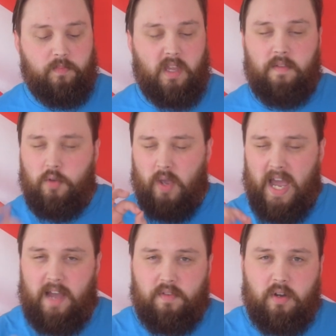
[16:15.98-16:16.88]
If you
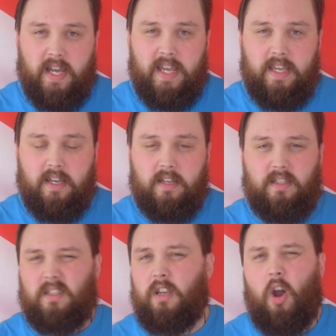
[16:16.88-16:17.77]
have got
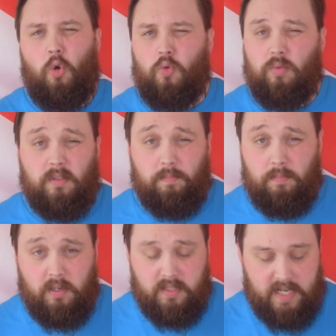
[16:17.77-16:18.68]
just an old
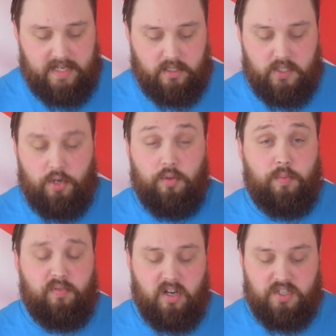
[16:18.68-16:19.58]
bog standard
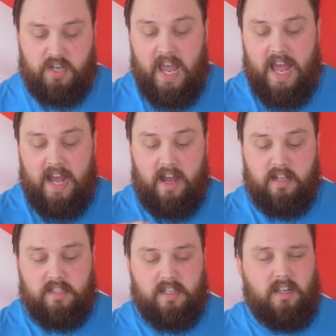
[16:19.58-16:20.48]
toothbrush,
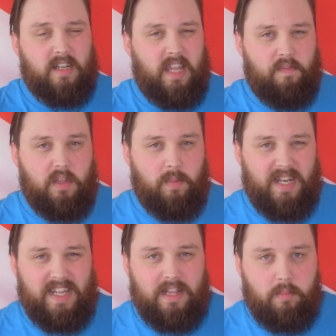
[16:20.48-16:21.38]
just kind of give them a
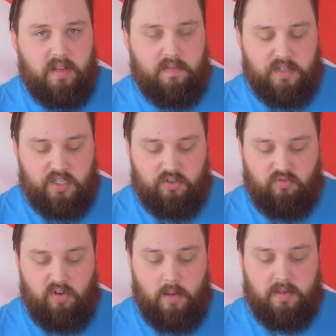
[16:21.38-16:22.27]
little bit of a
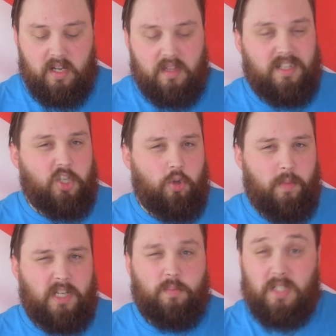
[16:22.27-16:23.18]
scrub, nothing too
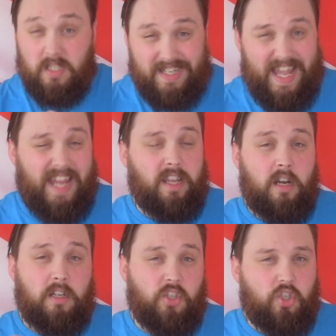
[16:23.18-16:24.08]
much, but just to get any
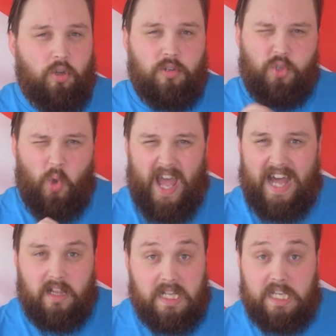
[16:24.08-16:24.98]
kind of salt or
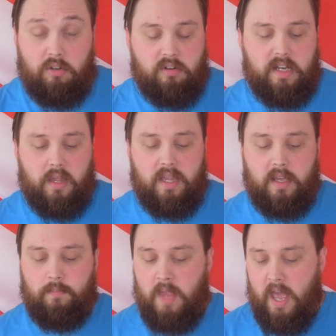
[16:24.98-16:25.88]
algae or
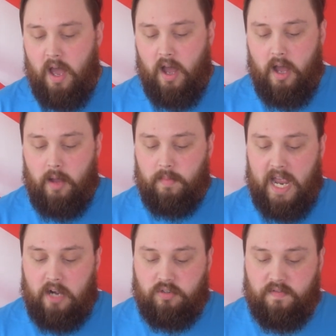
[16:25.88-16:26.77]
anything
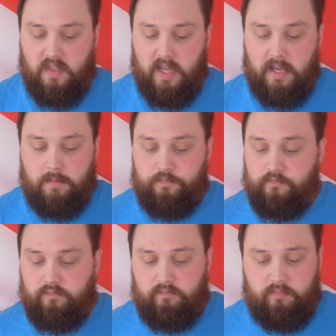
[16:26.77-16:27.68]
out of there.
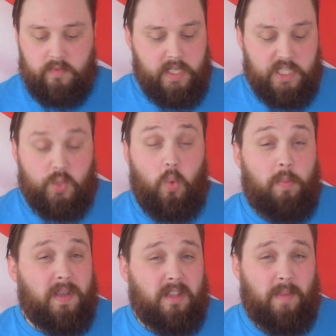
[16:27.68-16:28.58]

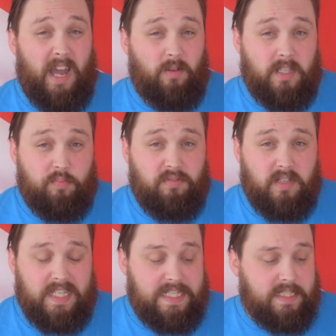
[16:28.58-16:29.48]
Swapping them out is
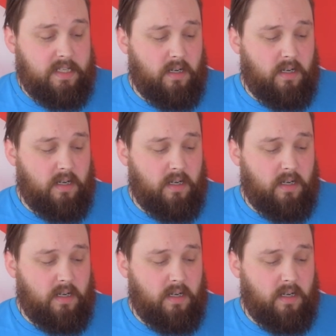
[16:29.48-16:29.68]
pretty easy.